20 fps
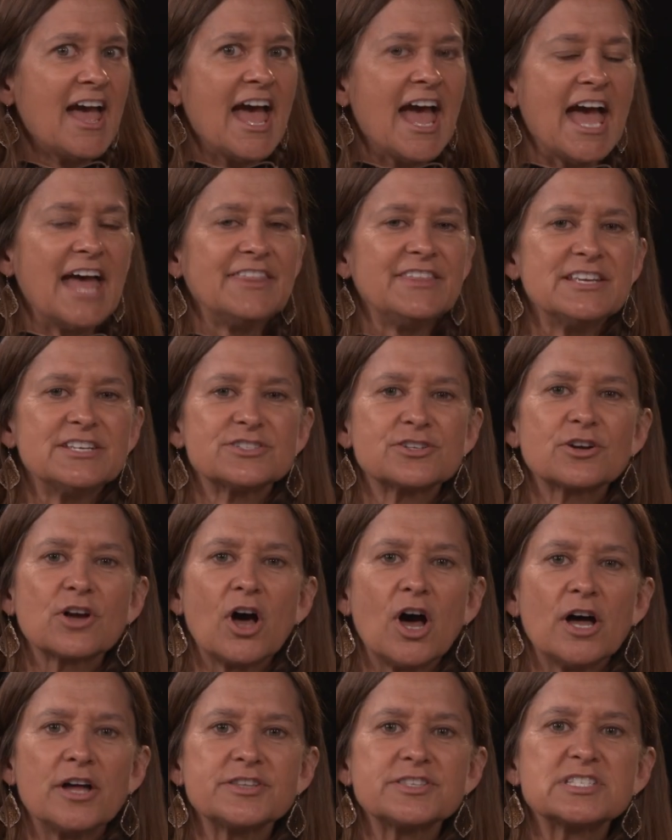And these are
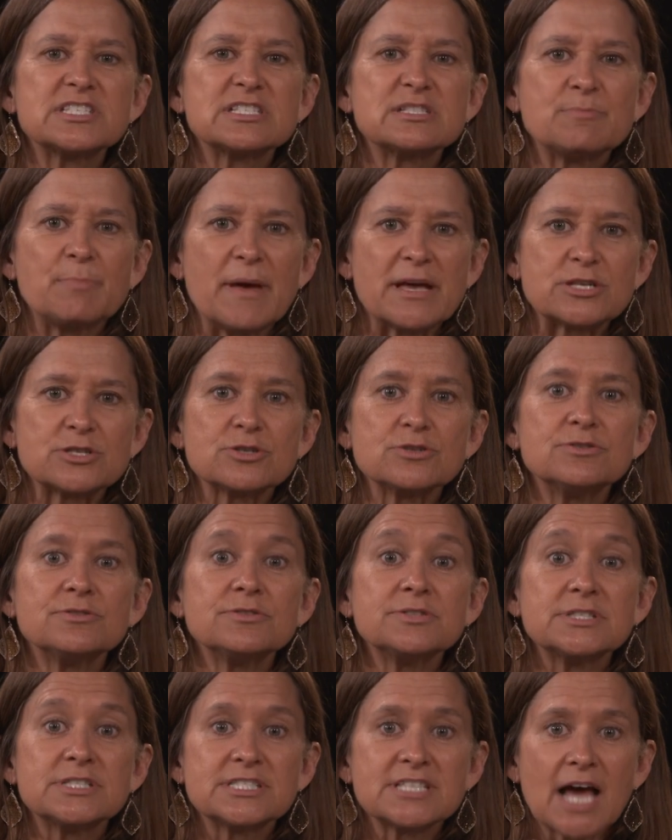called
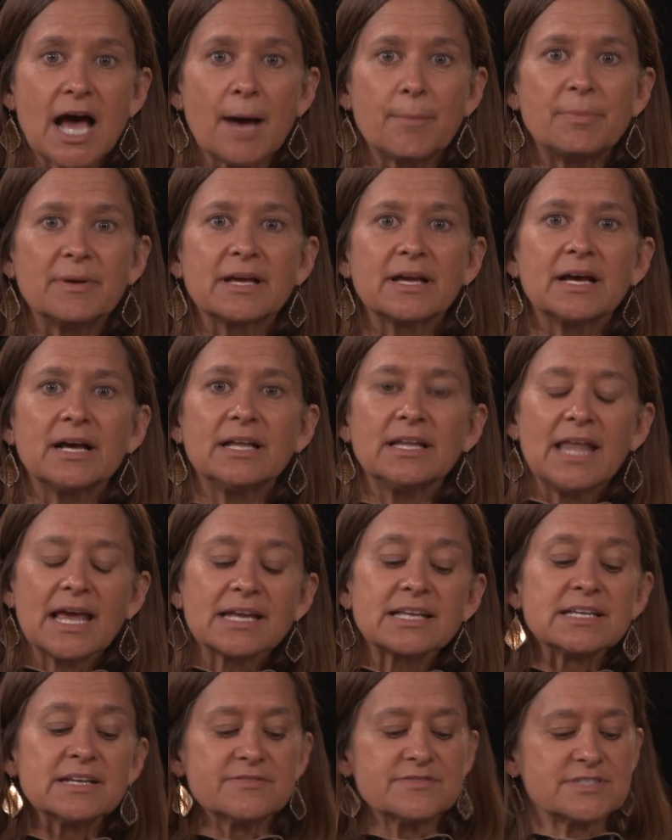special topic
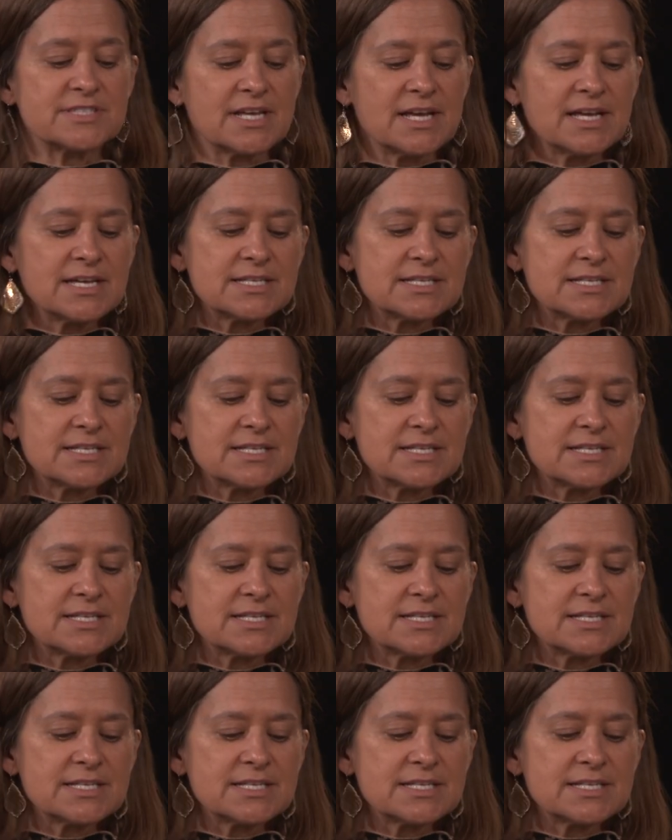electives,